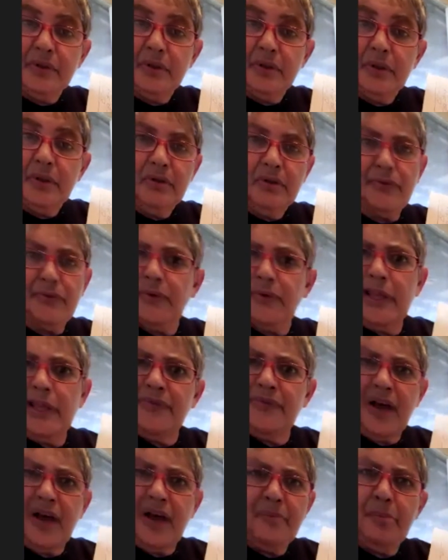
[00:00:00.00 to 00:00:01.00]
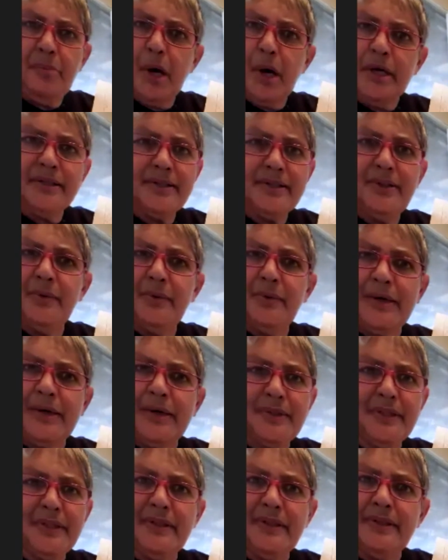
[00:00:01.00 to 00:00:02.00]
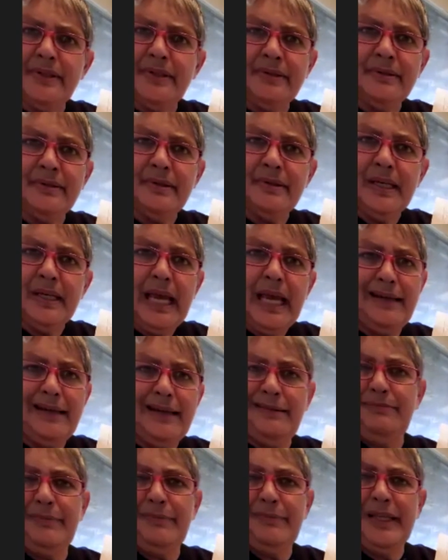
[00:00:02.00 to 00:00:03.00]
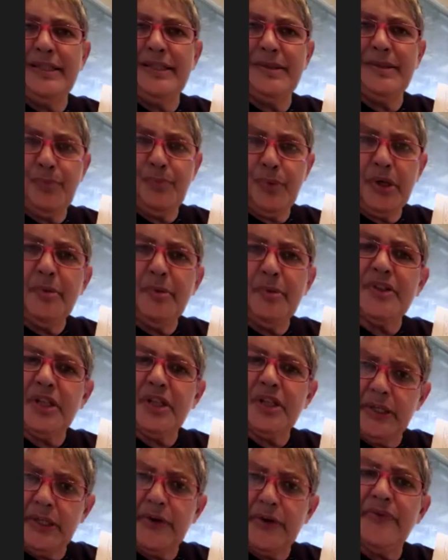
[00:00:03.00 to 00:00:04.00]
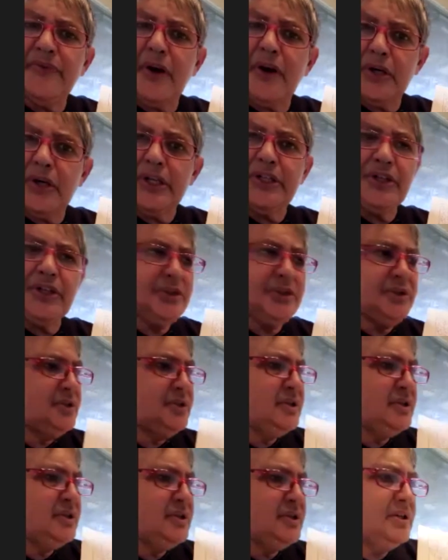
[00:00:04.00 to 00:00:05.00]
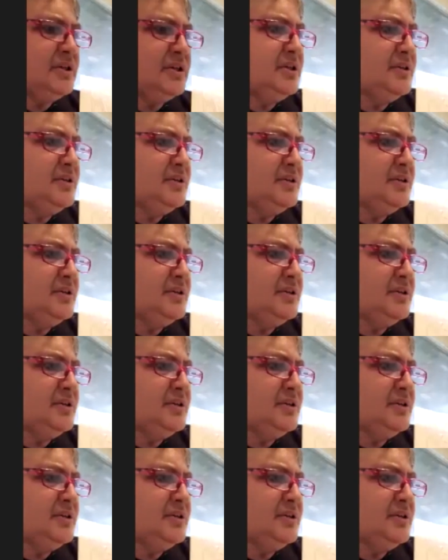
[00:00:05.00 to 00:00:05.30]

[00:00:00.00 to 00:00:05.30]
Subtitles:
for like $5, 2 ounces, and it's pretty much a clear varnish that